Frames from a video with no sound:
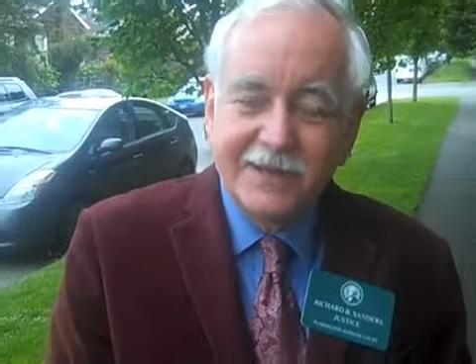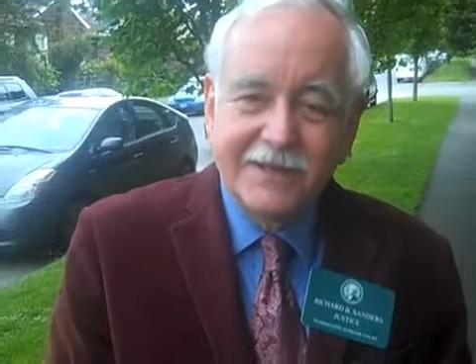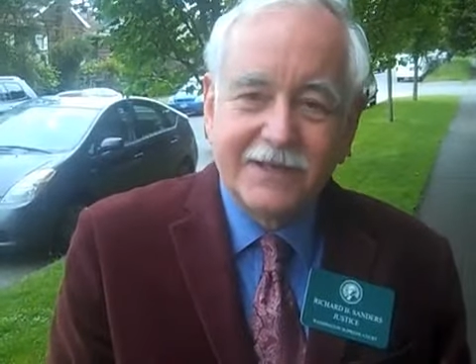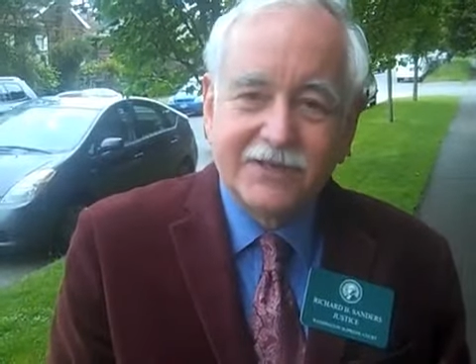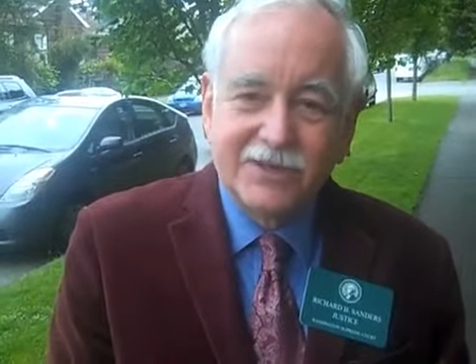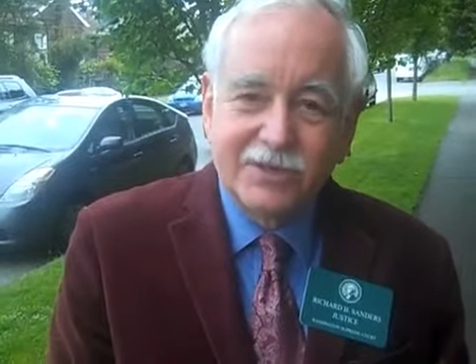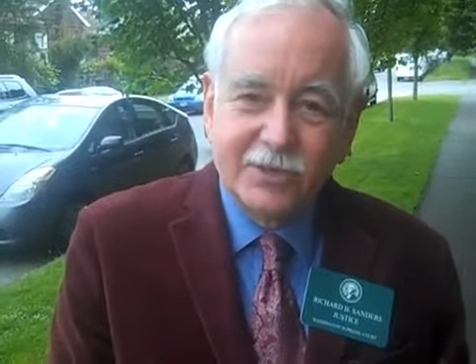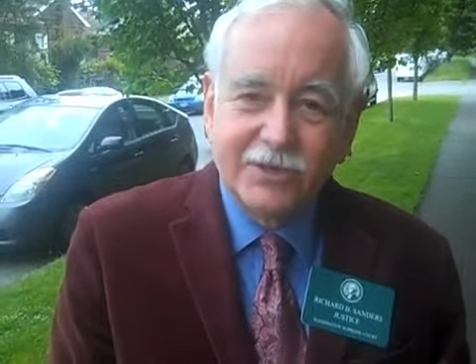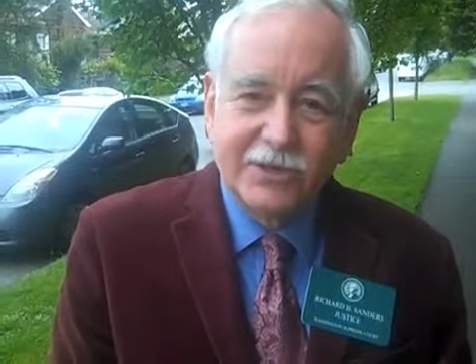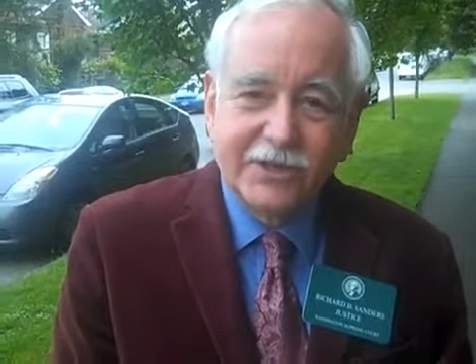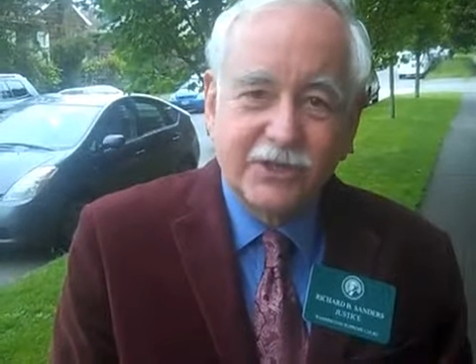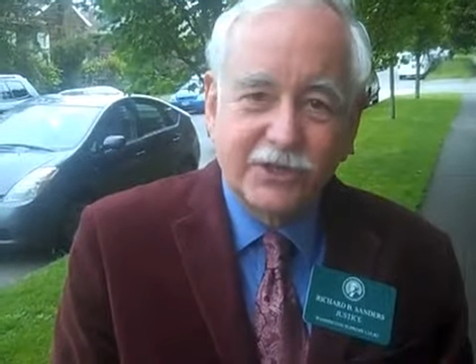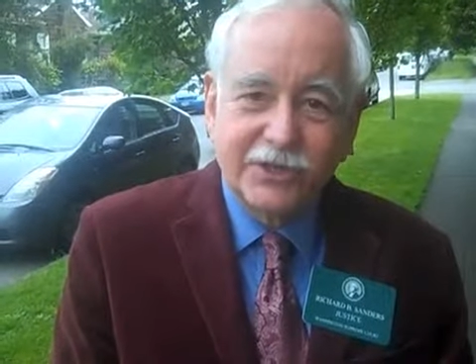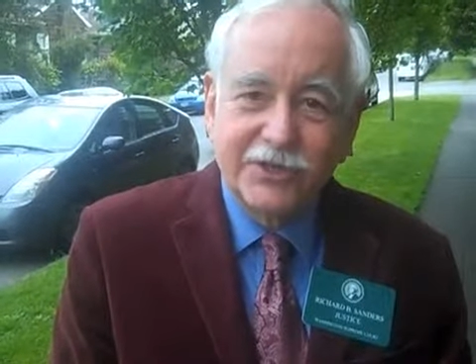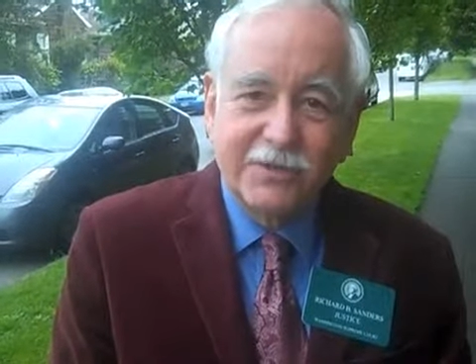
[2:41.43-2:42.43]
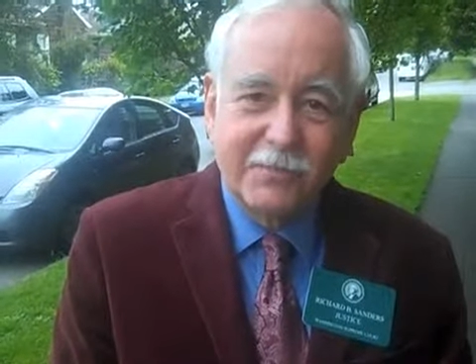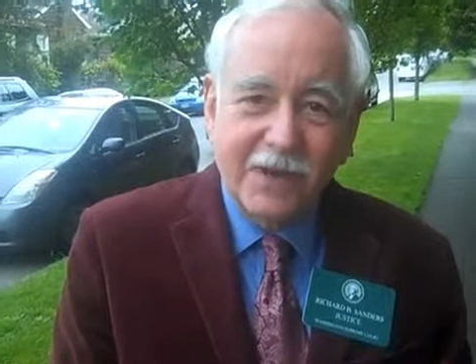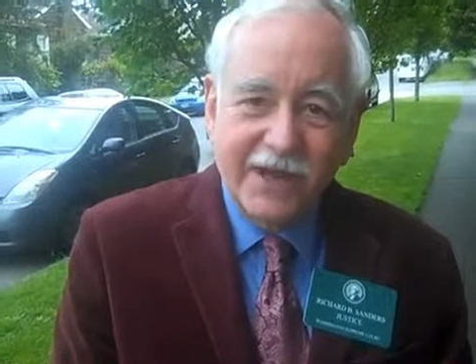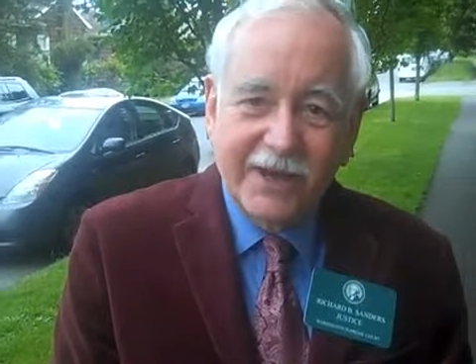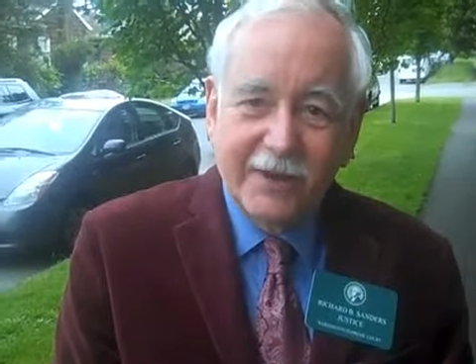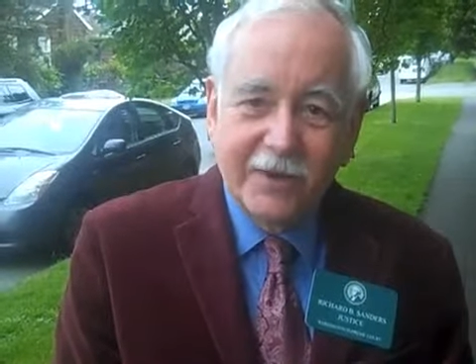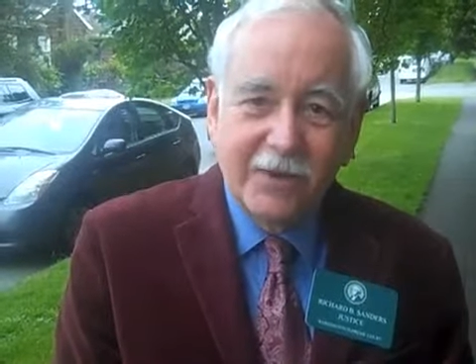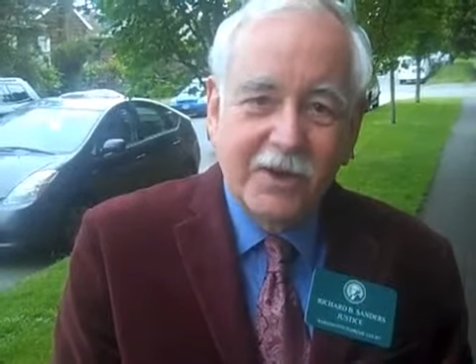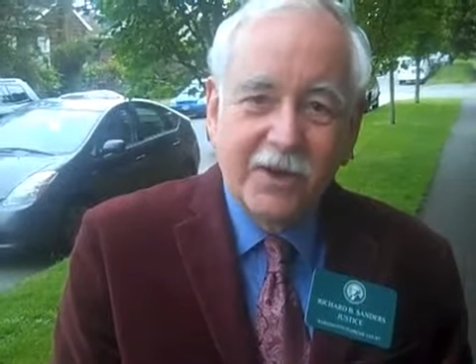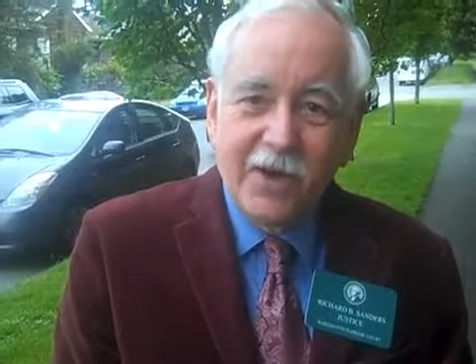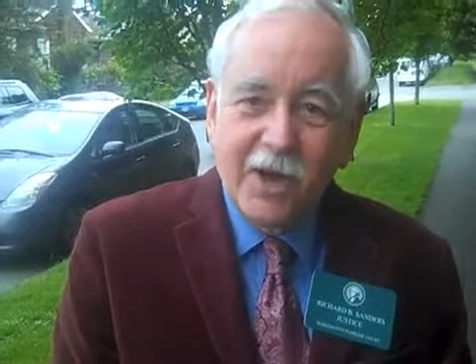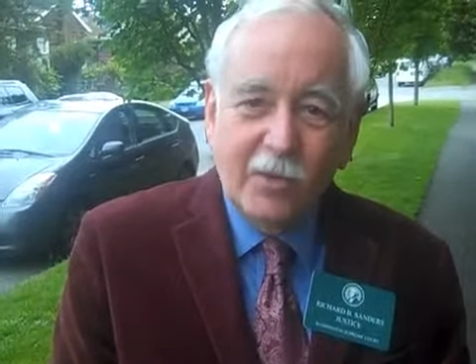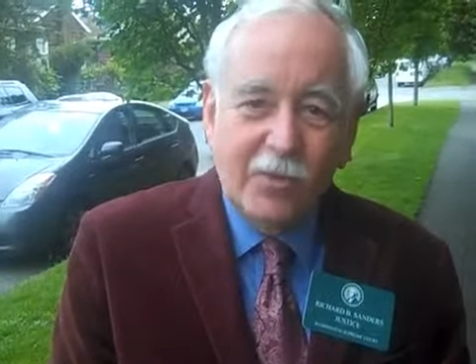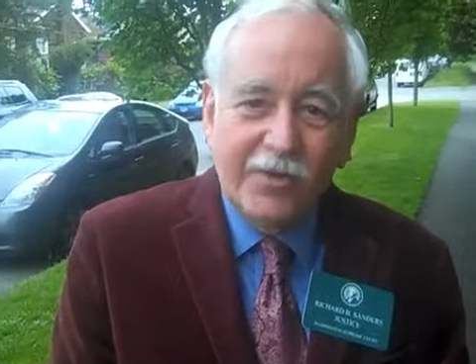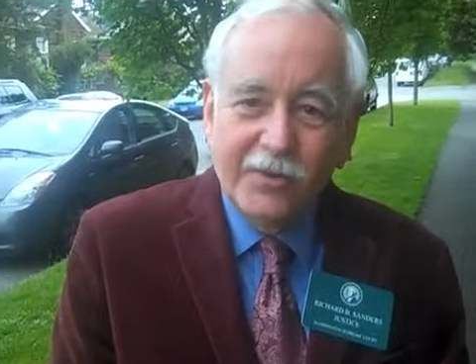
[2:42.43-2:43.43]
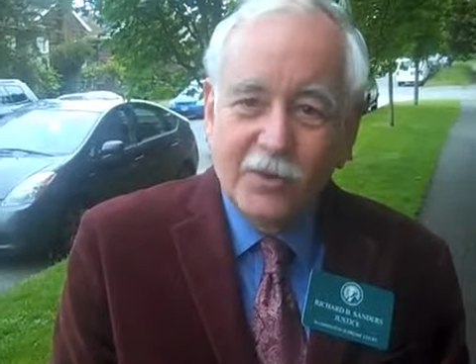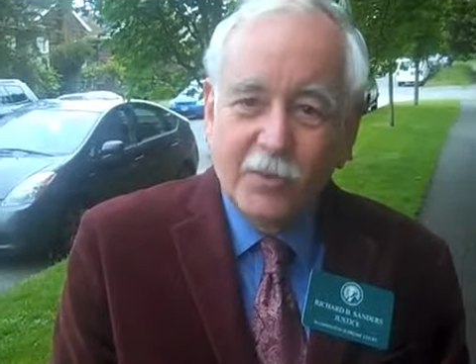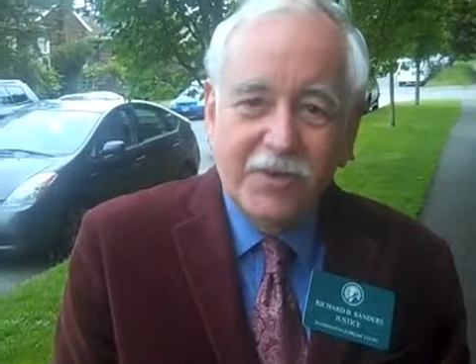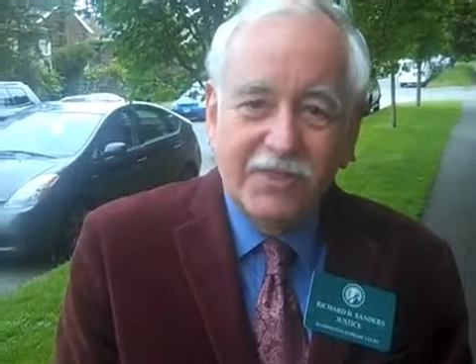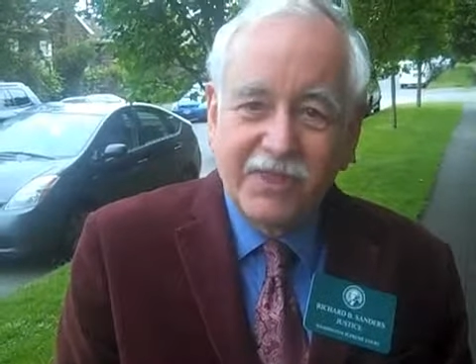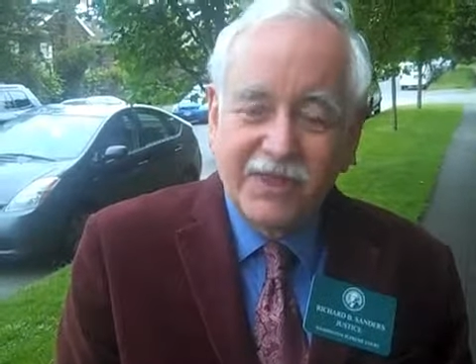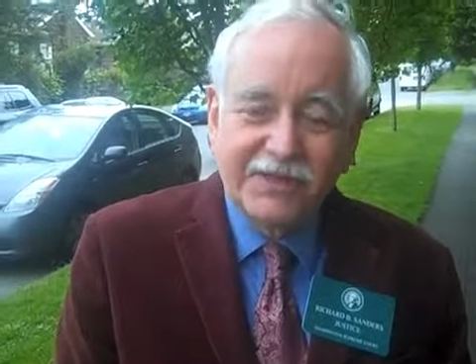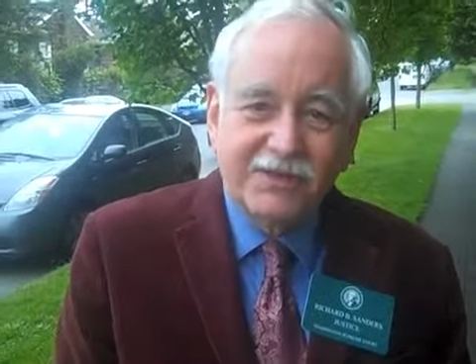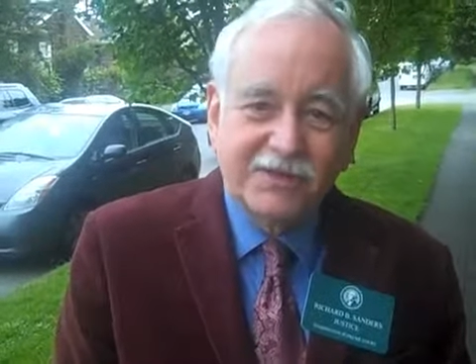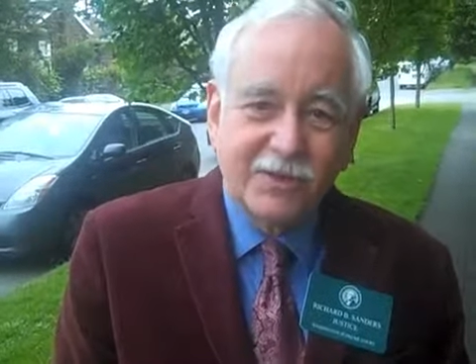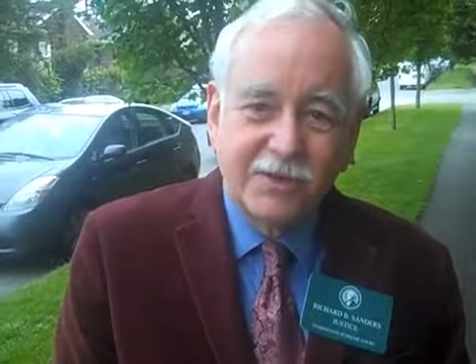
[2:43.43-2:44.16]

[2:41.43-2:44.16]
It certainly shouldn't matter whether we think it's